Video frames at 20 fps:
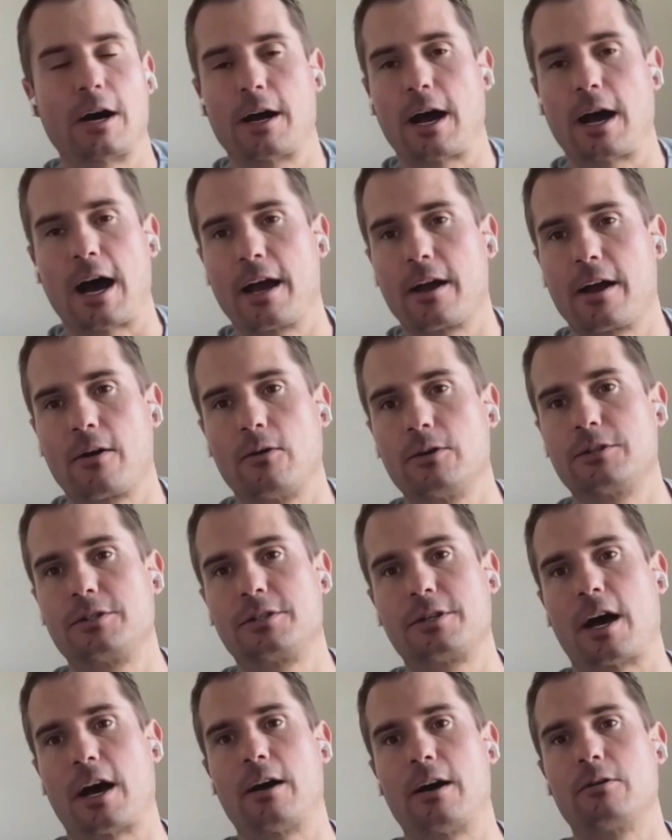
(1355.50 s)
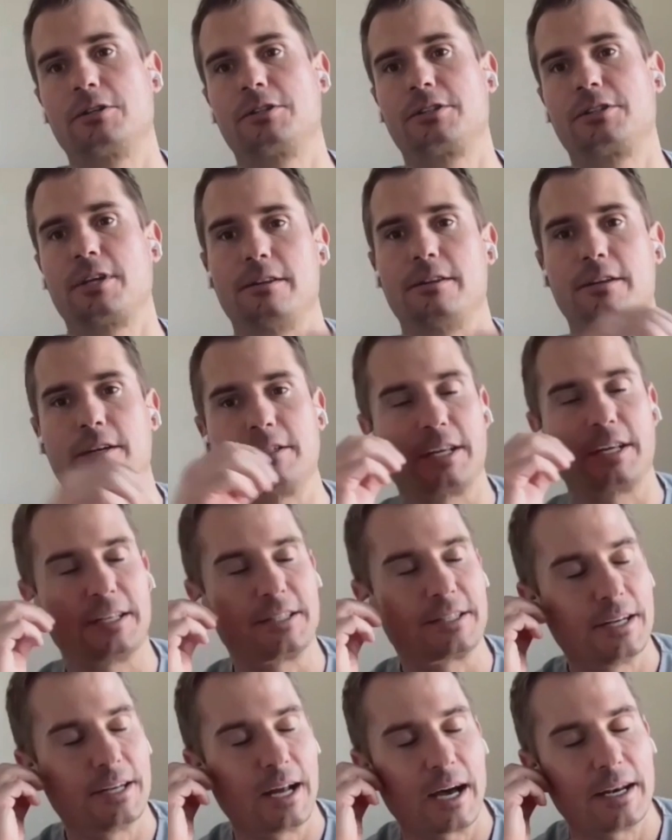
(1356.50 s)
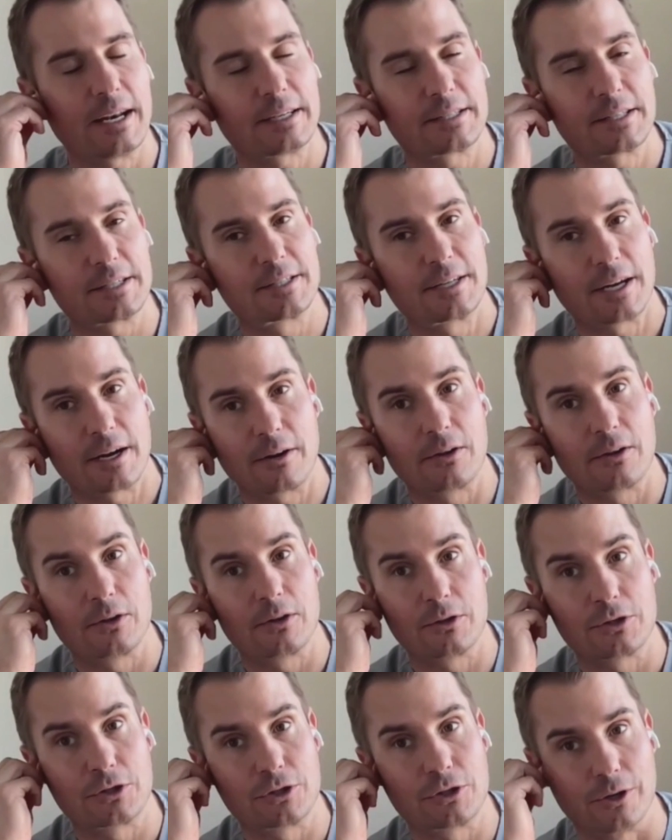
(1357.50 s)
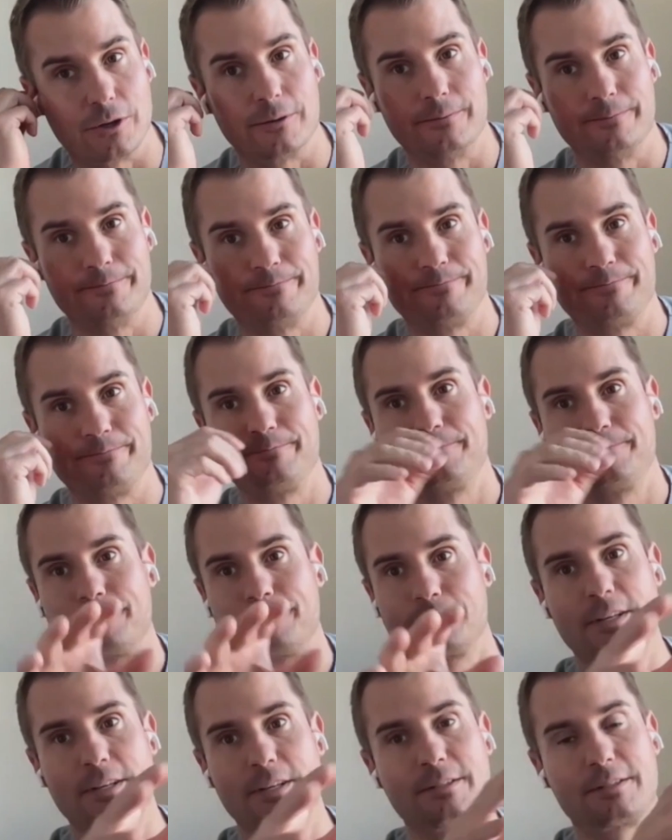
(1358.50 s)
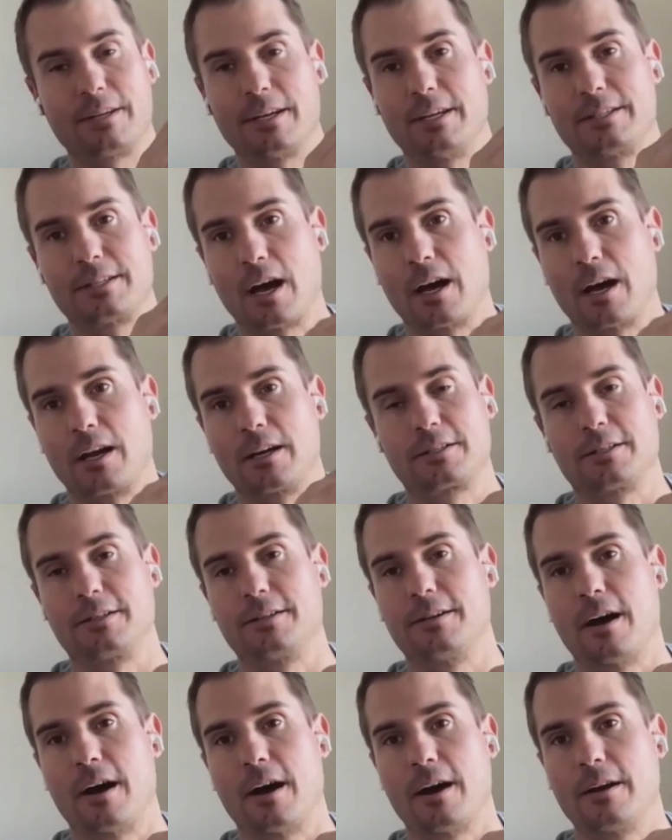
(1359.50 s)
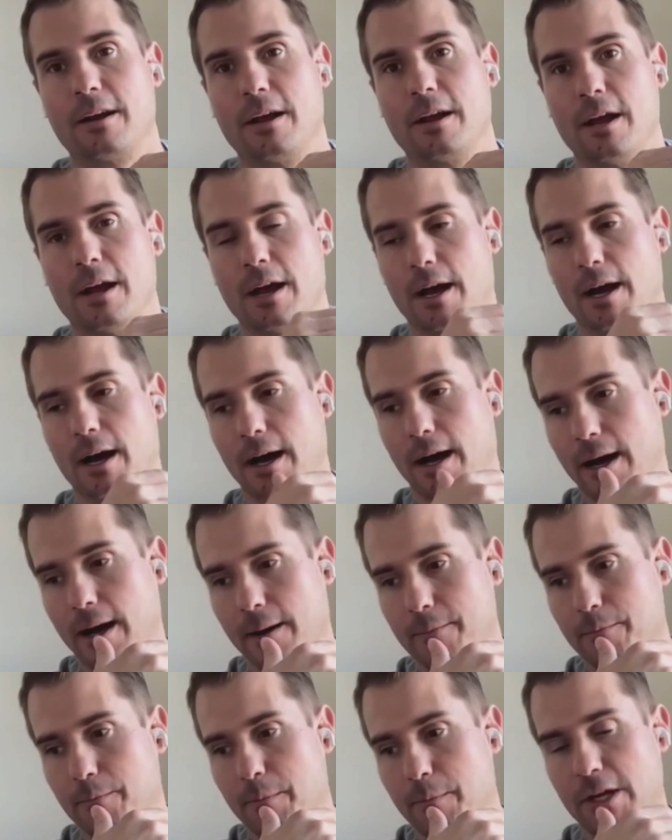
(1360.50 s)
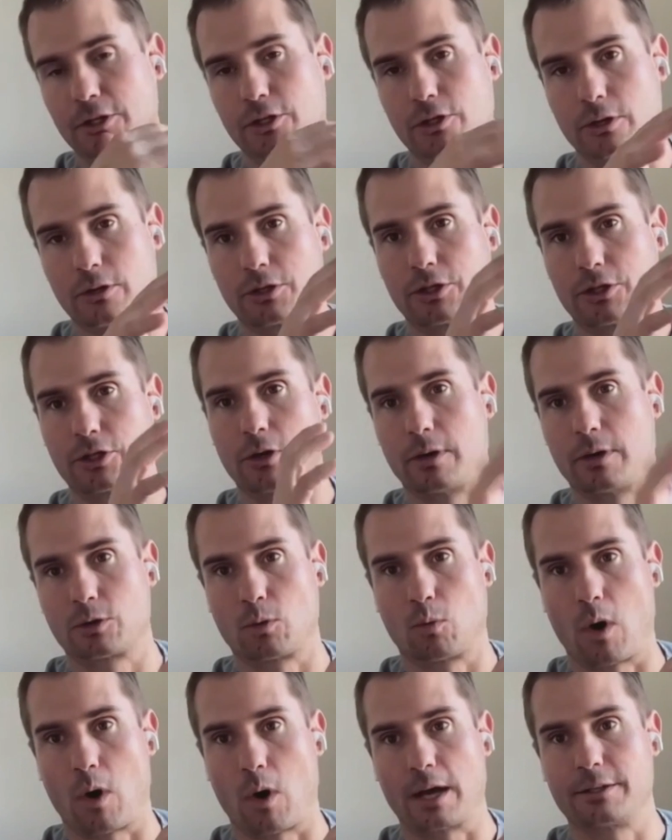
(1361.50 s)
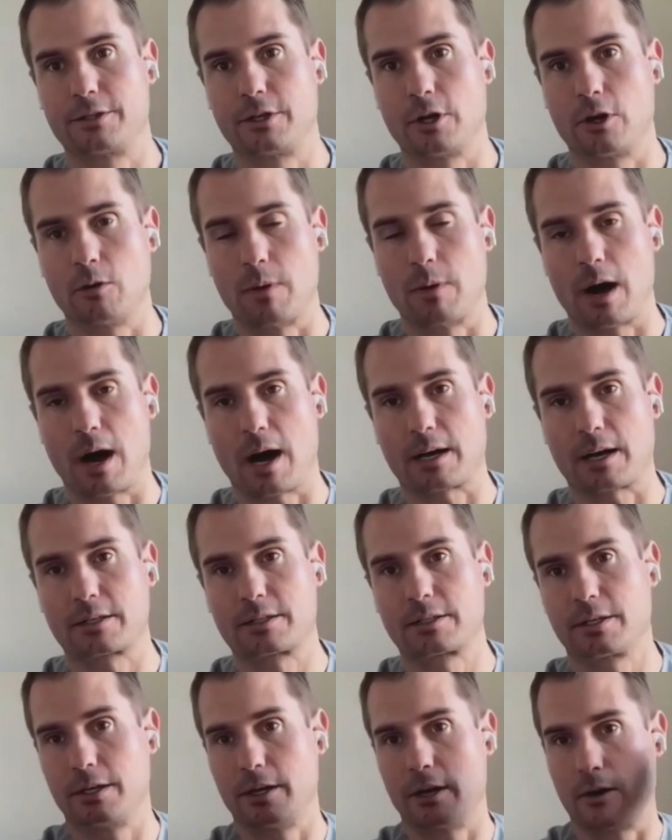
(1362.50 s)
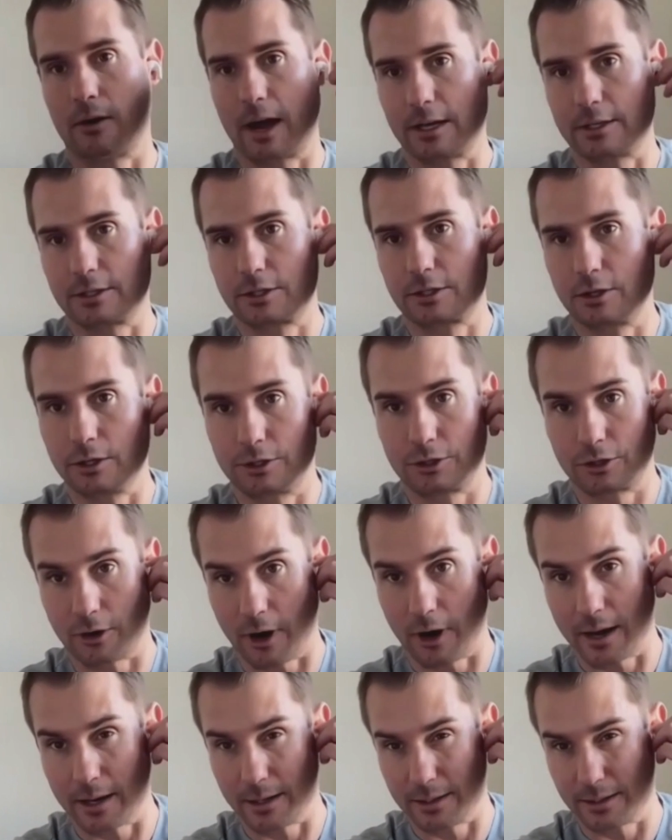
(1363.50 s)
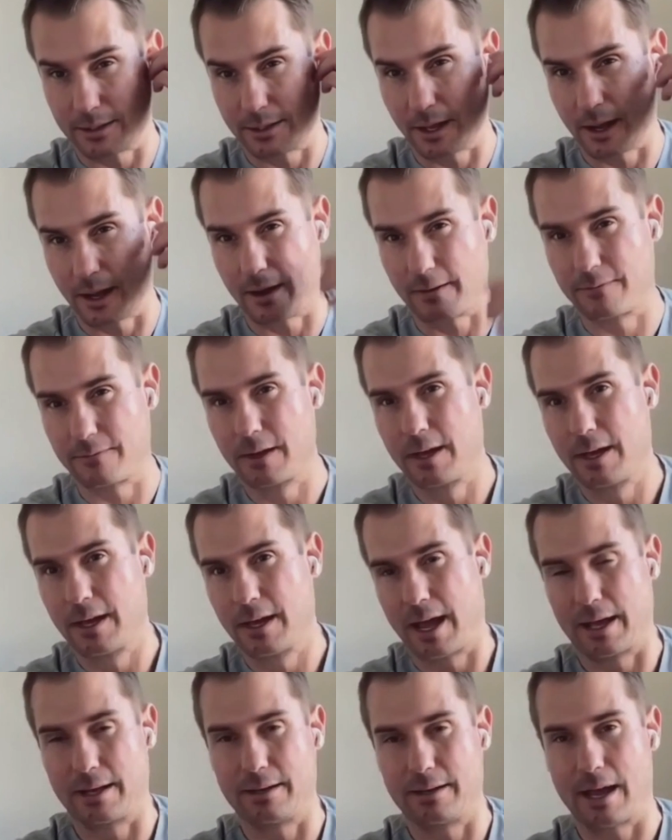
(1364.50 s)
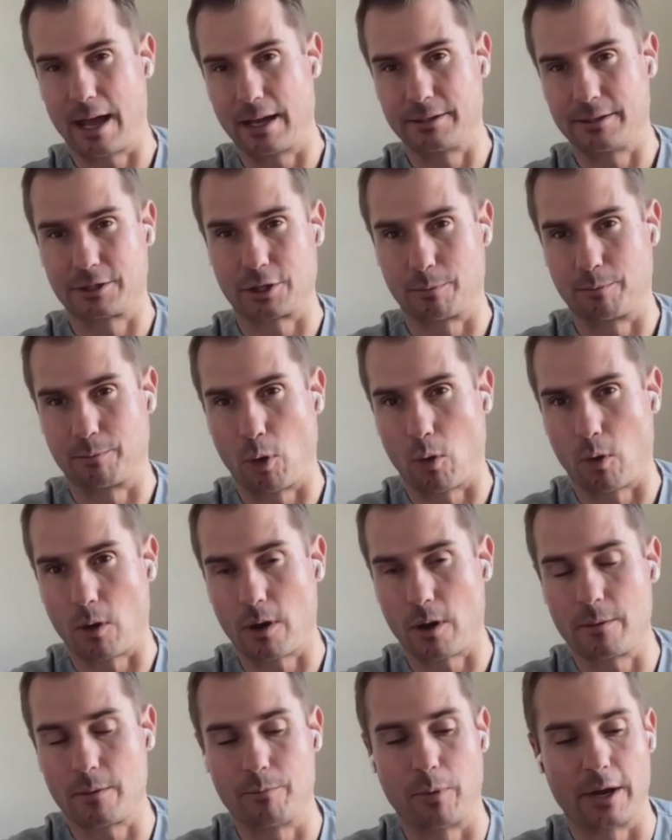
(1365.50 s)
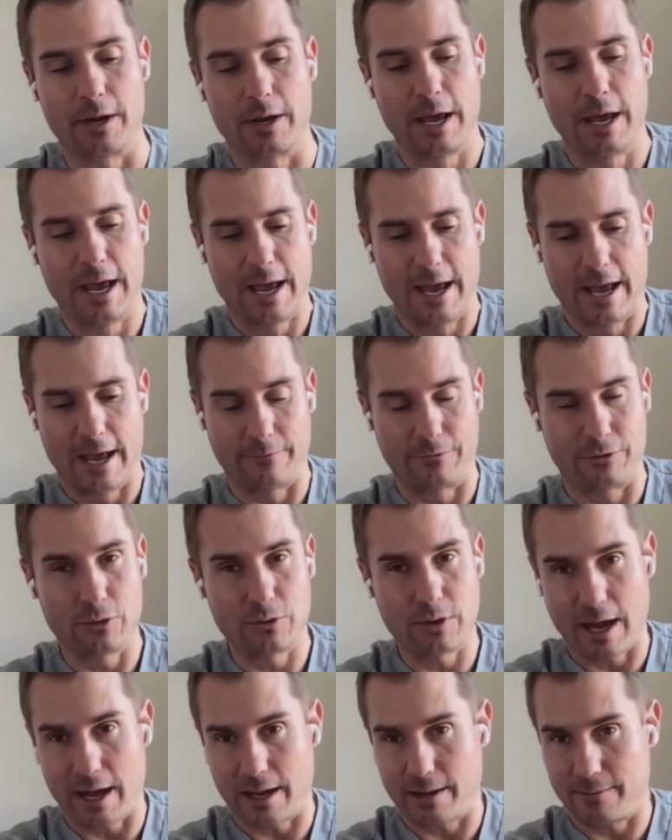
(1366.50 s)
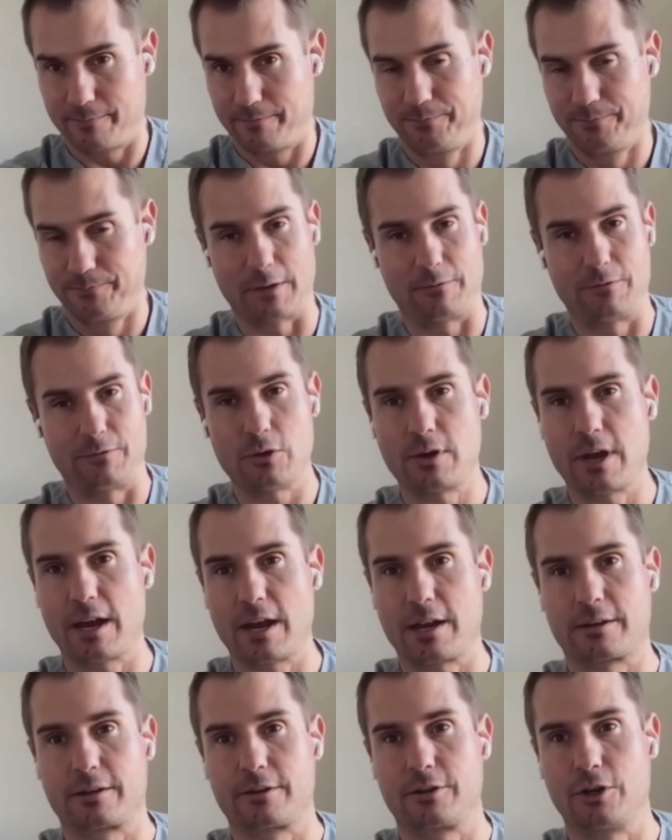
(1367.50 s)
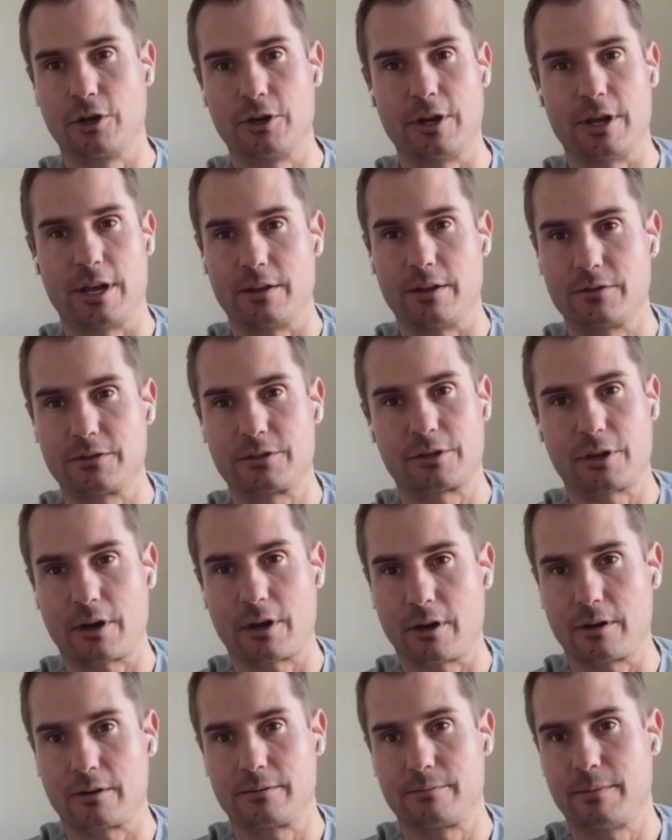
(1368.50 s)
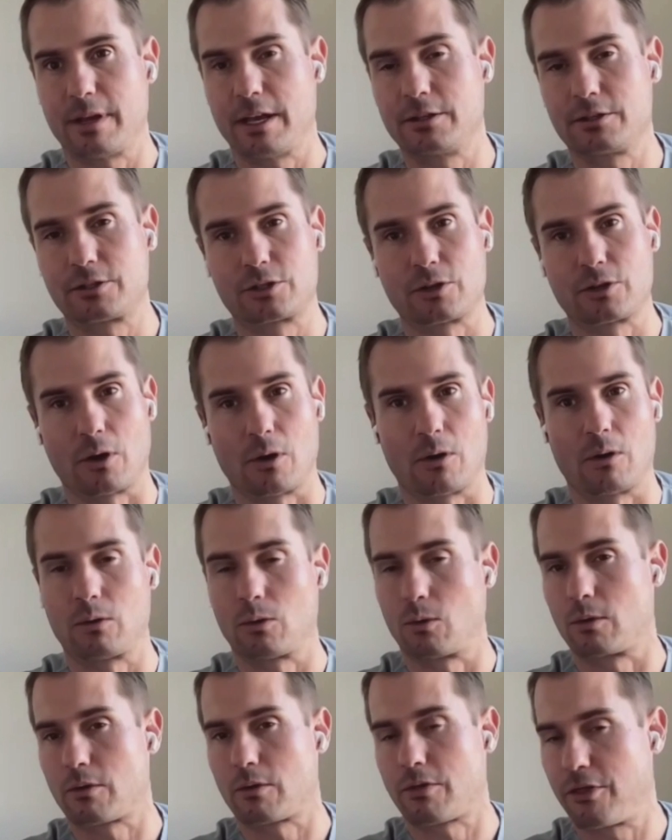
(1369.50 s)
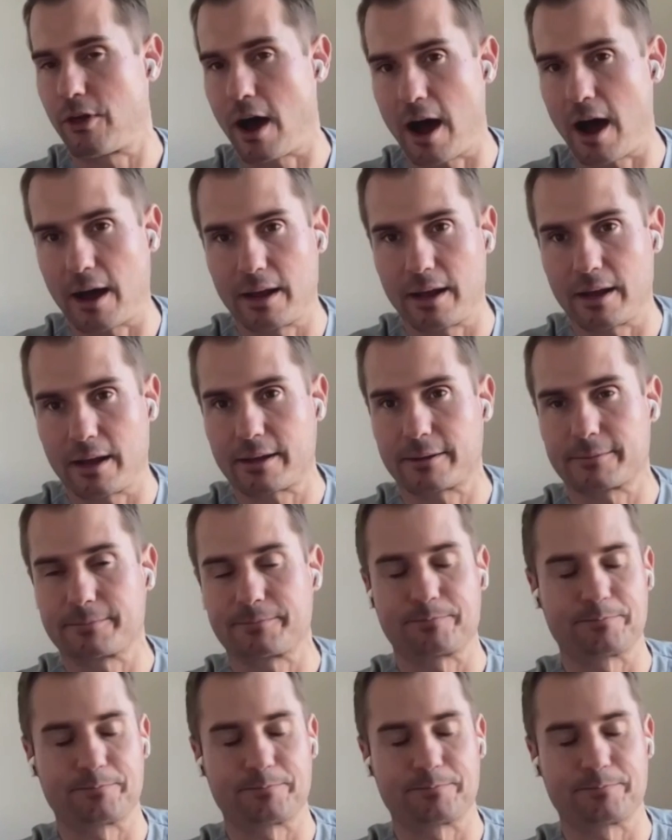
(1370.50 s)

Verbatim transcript: I always say this. It's not necessarily the shoe. It's honestly not. Make sure the shoe has a wide toe box. You know, has good tread and stuff and support. But if you get a good insert, insole, orthotic,